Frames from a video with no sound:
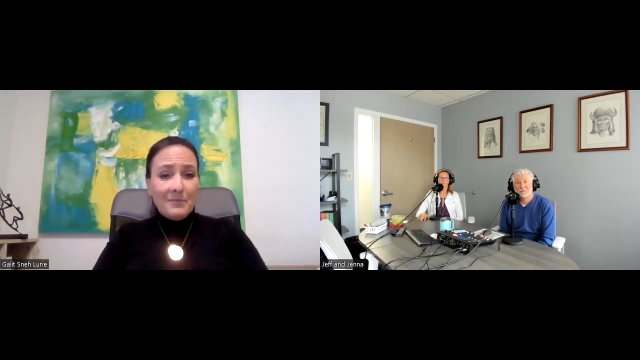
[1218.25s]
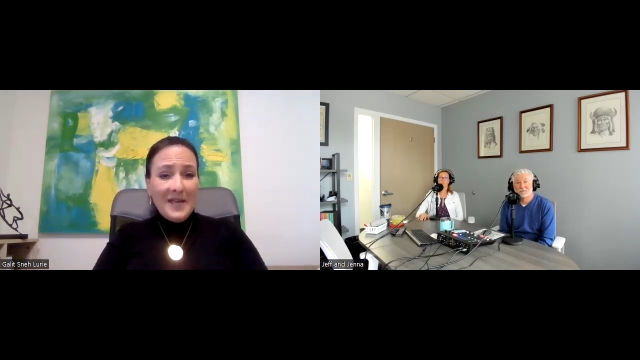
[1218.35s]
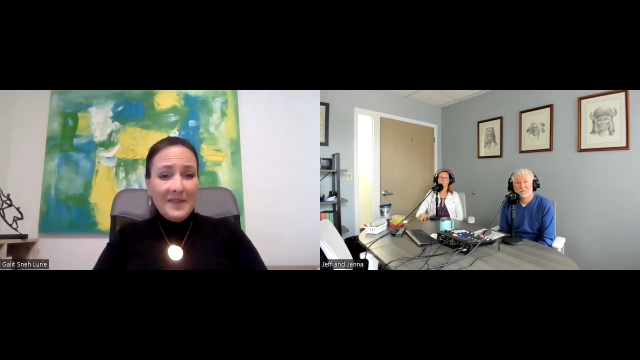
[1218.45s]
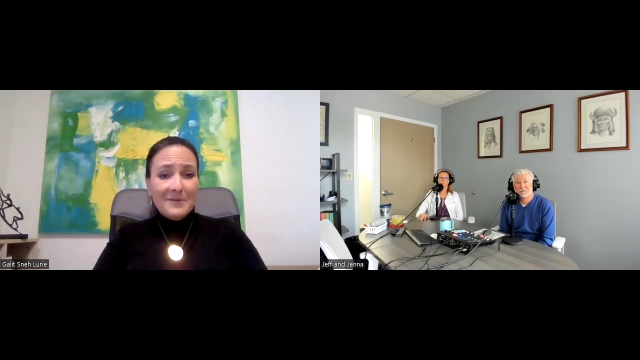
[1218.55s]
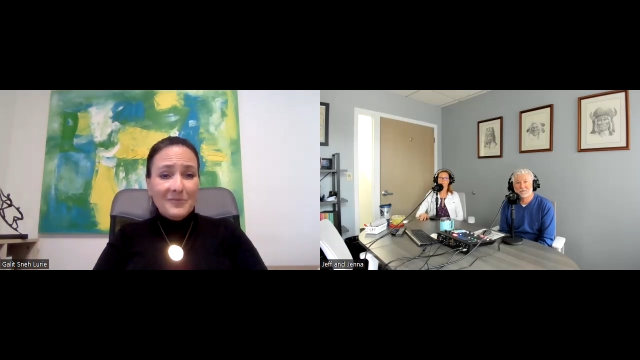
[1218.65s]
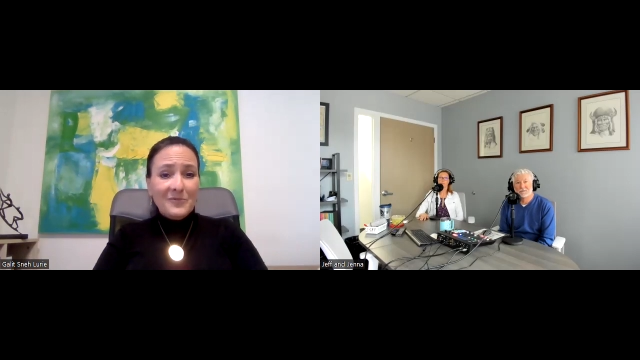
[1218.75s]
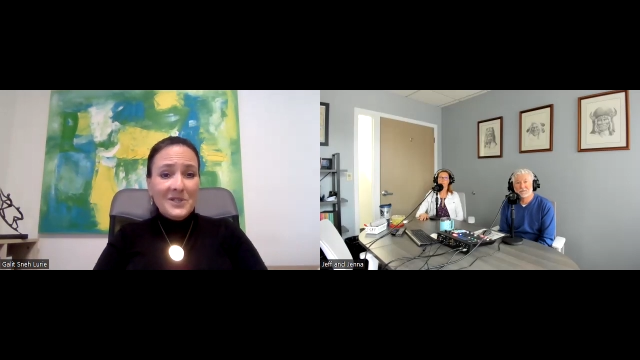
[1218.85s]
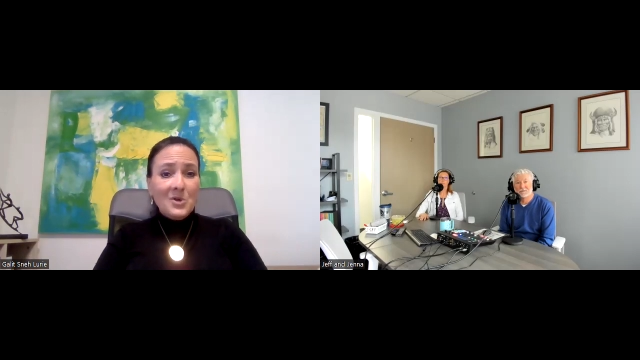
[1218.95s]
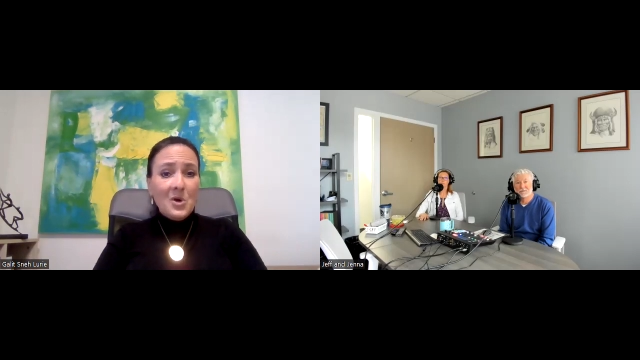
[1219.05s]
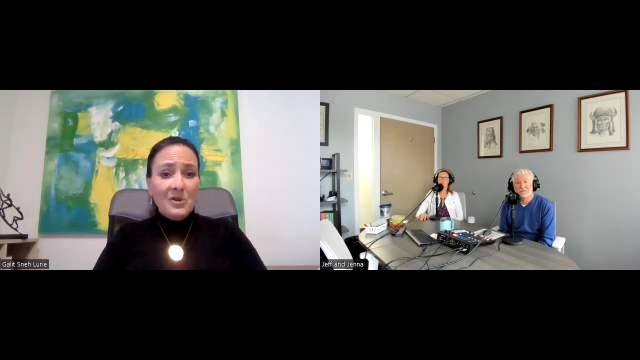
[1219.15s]
pay them when
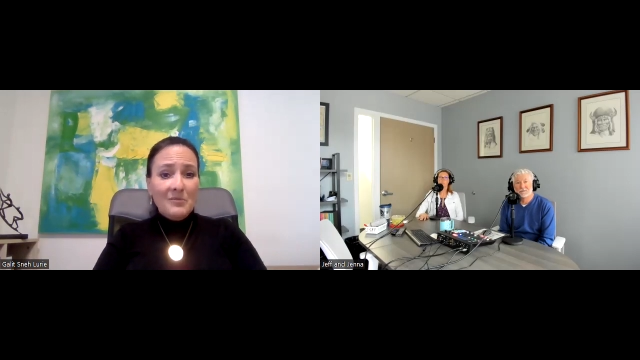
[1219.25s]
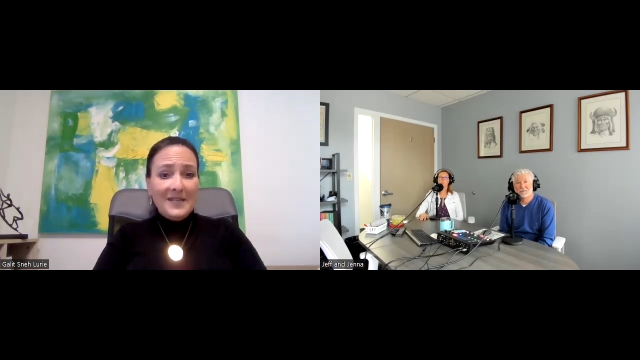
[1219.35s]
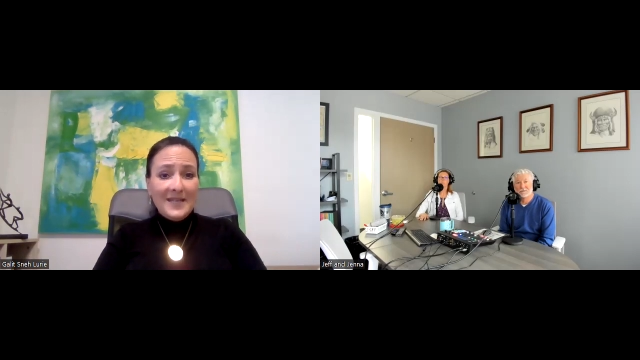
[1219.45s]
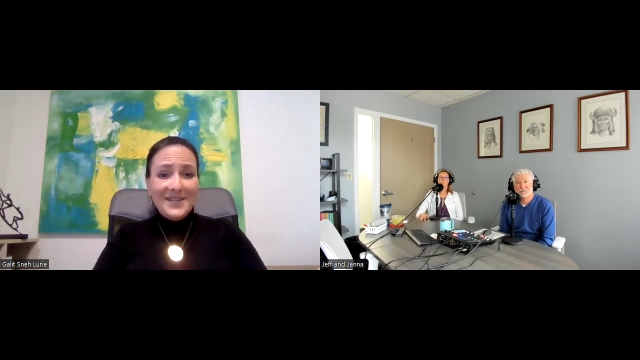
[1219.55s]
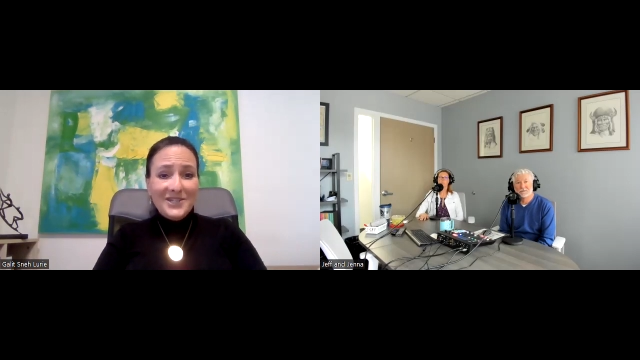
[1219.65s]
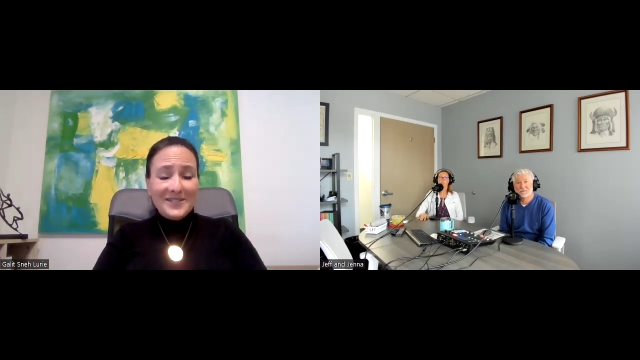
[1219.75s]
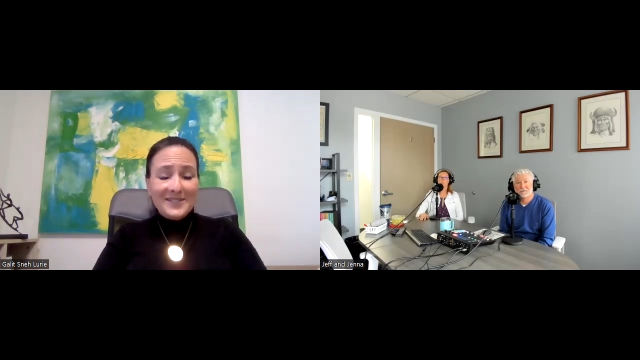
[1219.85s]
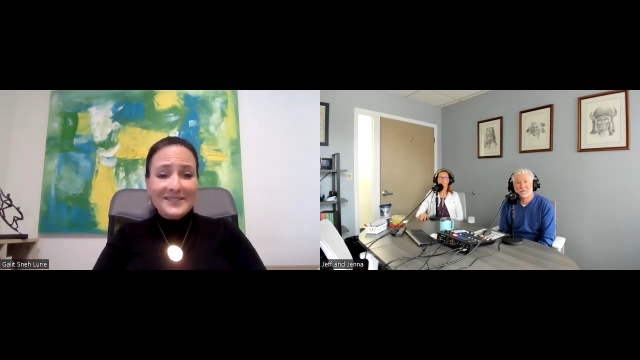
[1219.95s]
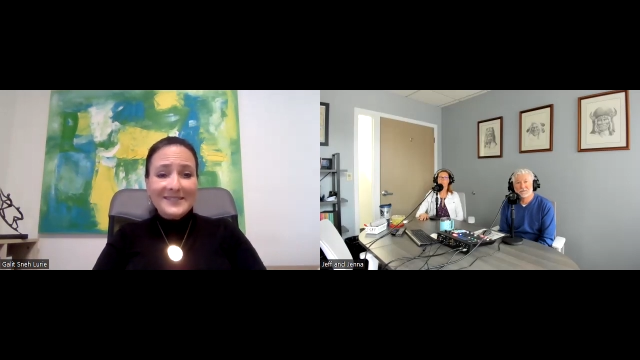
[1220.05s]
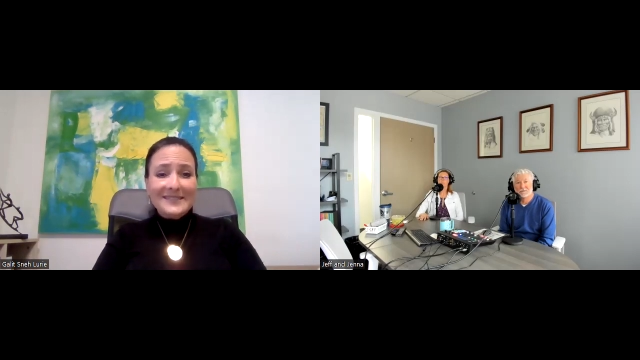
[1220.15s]
you go to mediation.